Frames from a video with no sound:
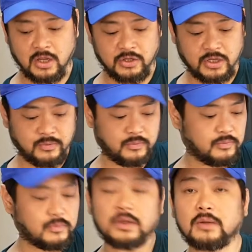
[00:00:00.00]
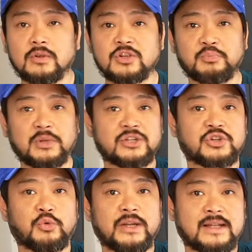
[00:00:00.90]
you can split
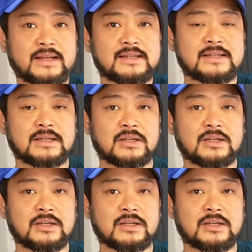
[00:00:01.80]
screen this.